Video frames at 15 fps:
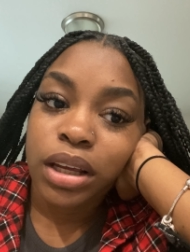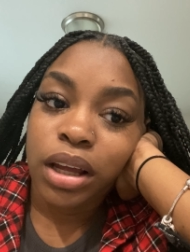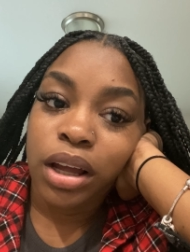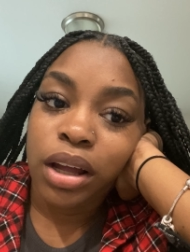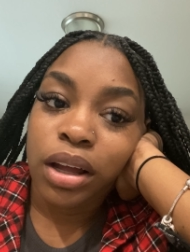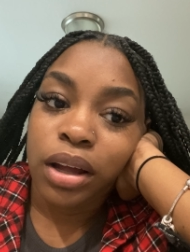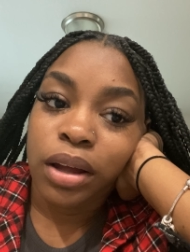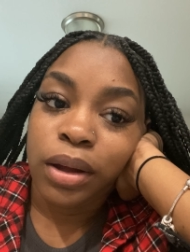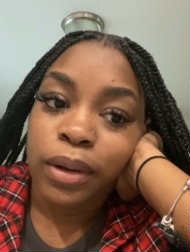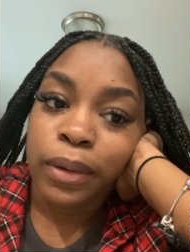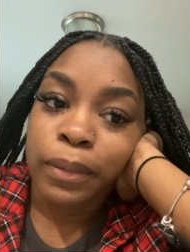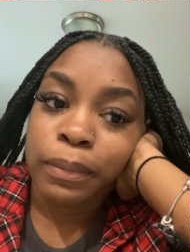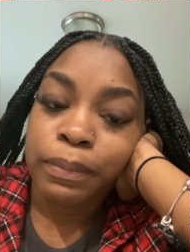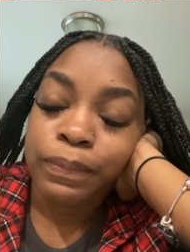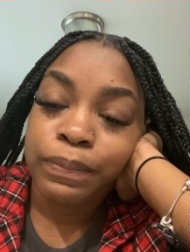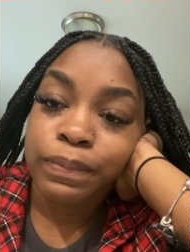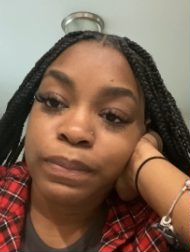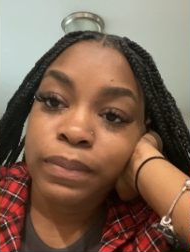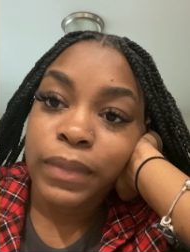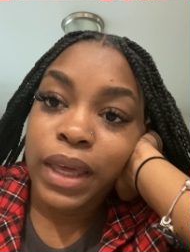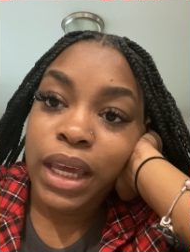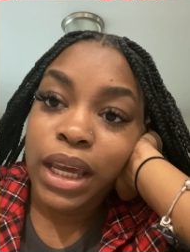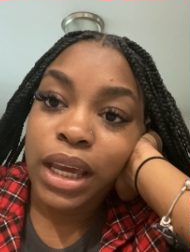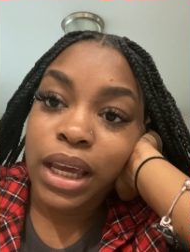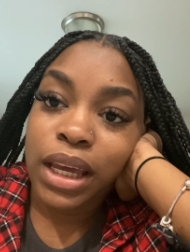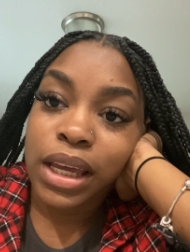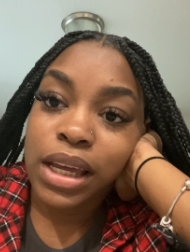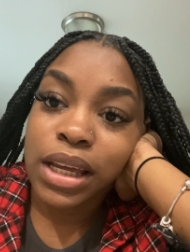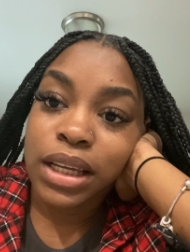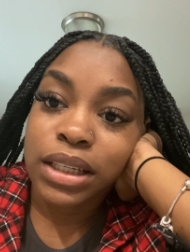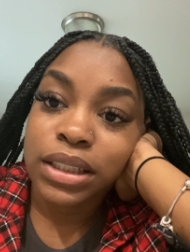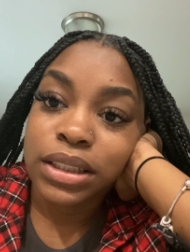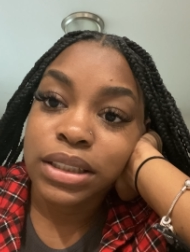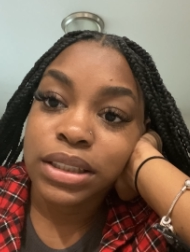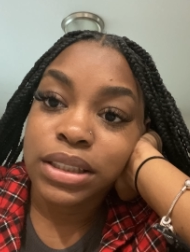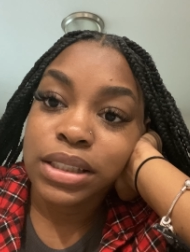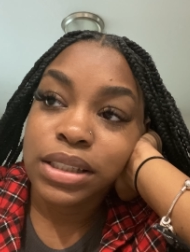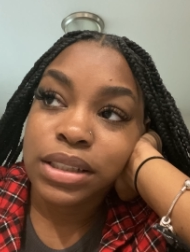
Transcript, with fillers: Um, and